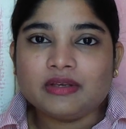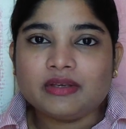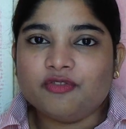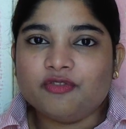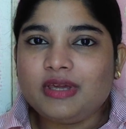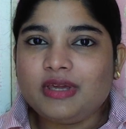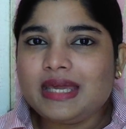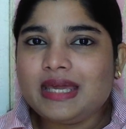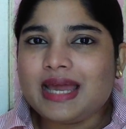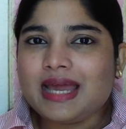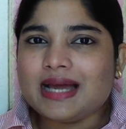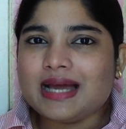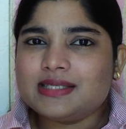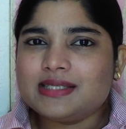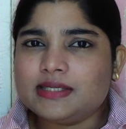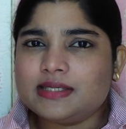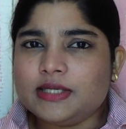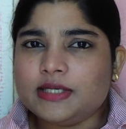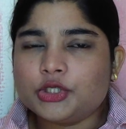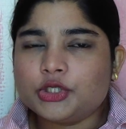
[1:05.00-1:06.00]
We
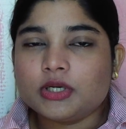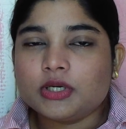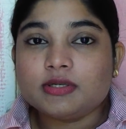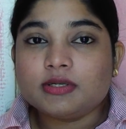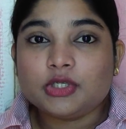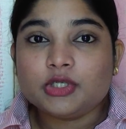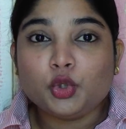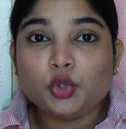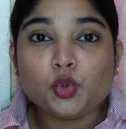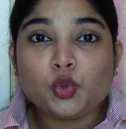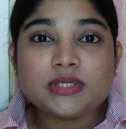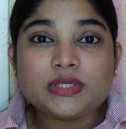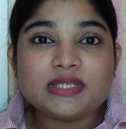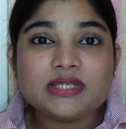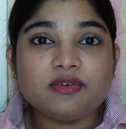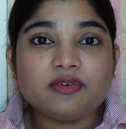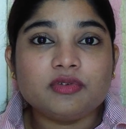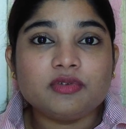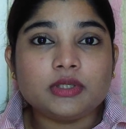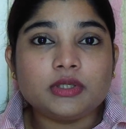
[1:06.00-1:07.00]
as teachers use
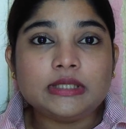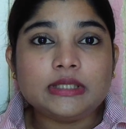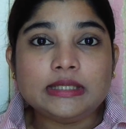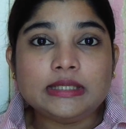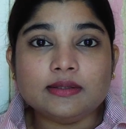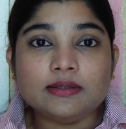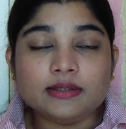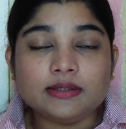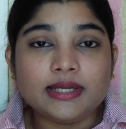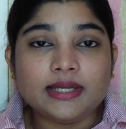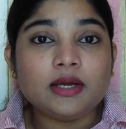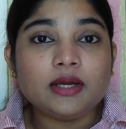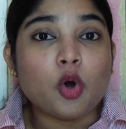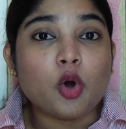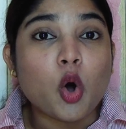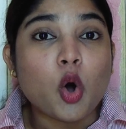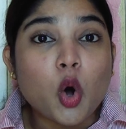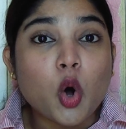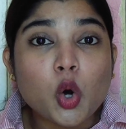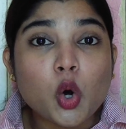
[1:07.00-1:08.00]
the word learning
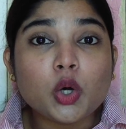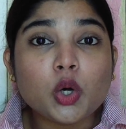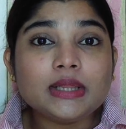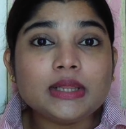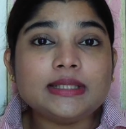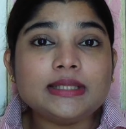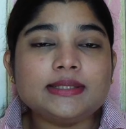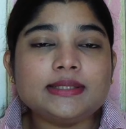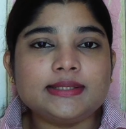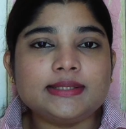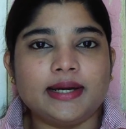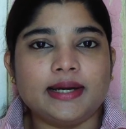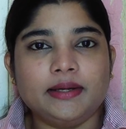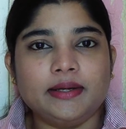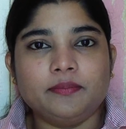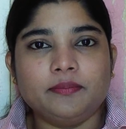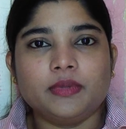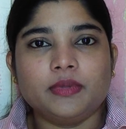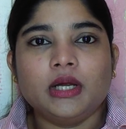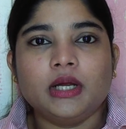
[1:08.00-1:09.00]
all the
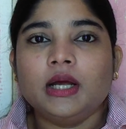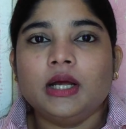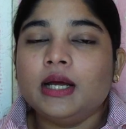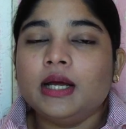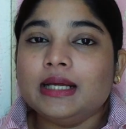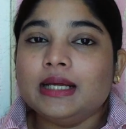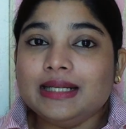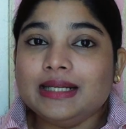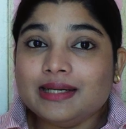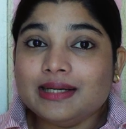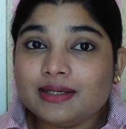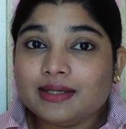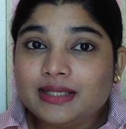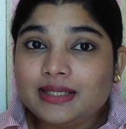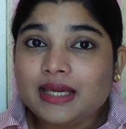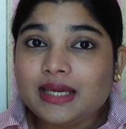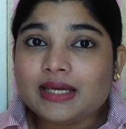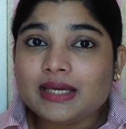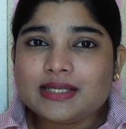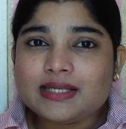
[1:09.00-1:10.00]
time.
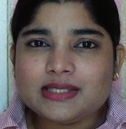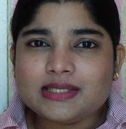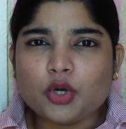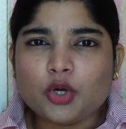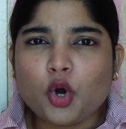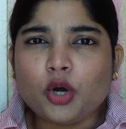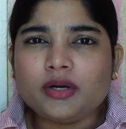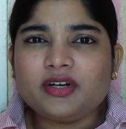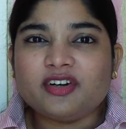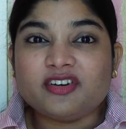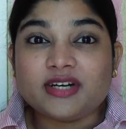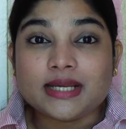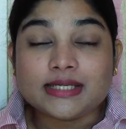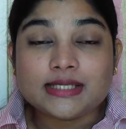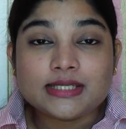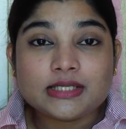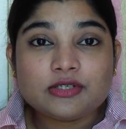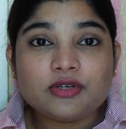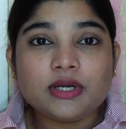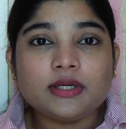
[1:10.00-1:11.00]
Learning is not
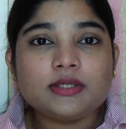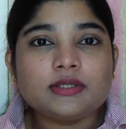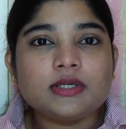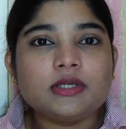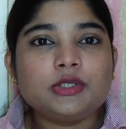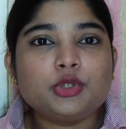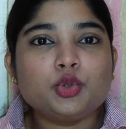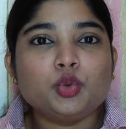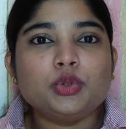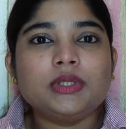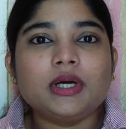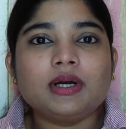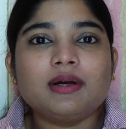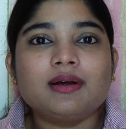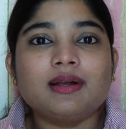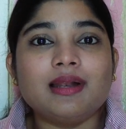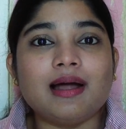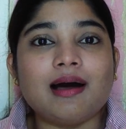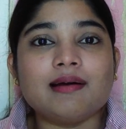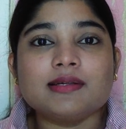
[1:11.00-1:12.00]
restricted to the
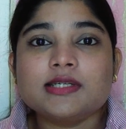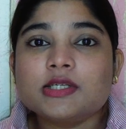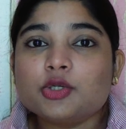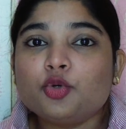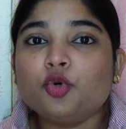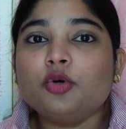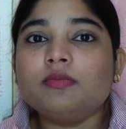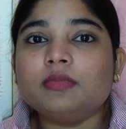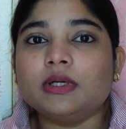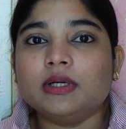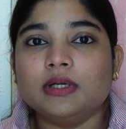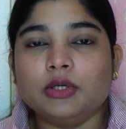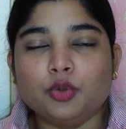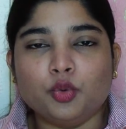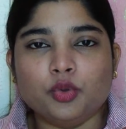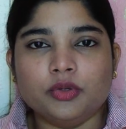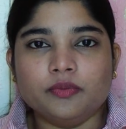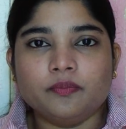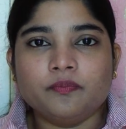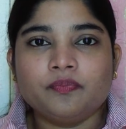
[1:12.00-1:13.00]
classroom
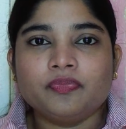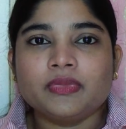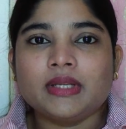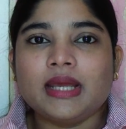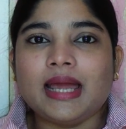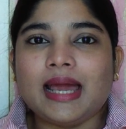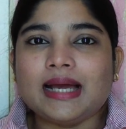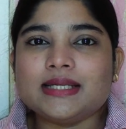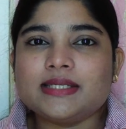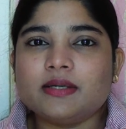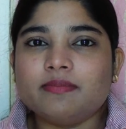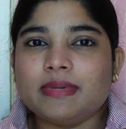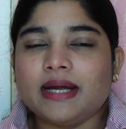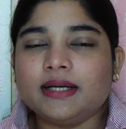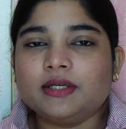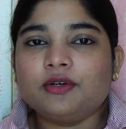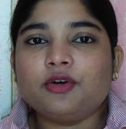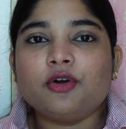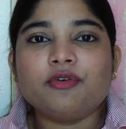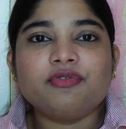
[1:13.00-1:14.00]
alone. As a
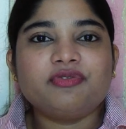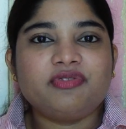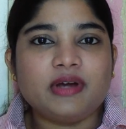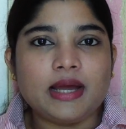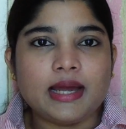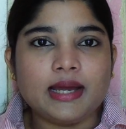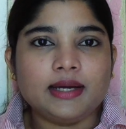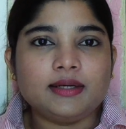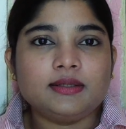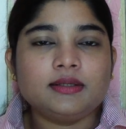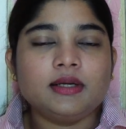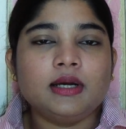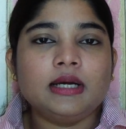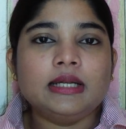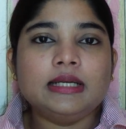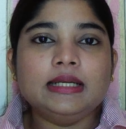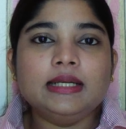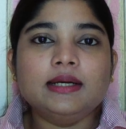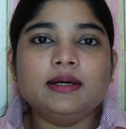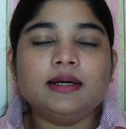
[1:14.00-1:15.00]
matter of fact,
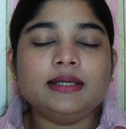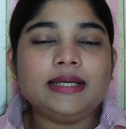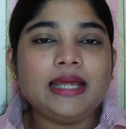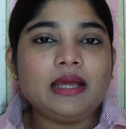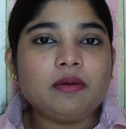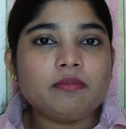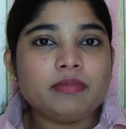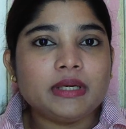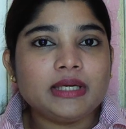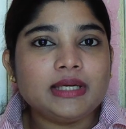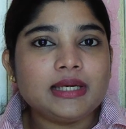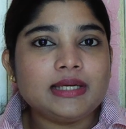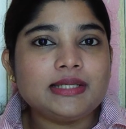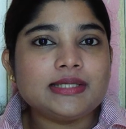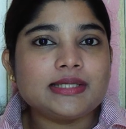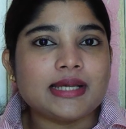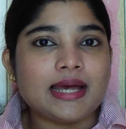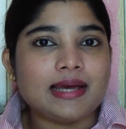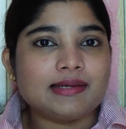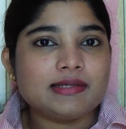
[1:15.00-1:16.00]
learning
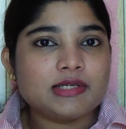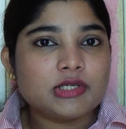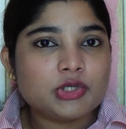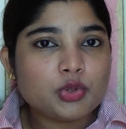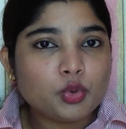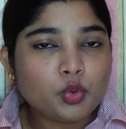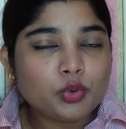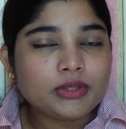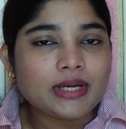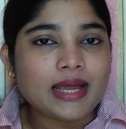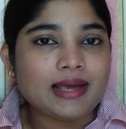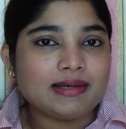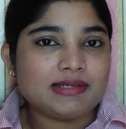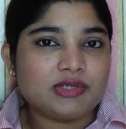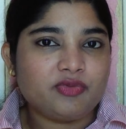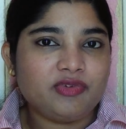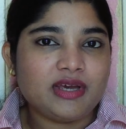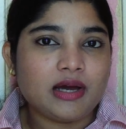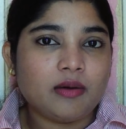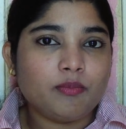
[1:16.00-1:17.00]
begins as soon
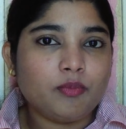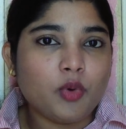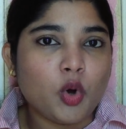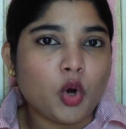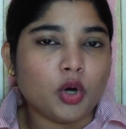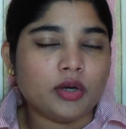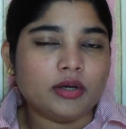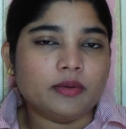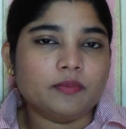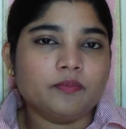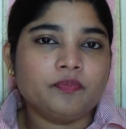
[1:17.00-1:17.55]
as we are born.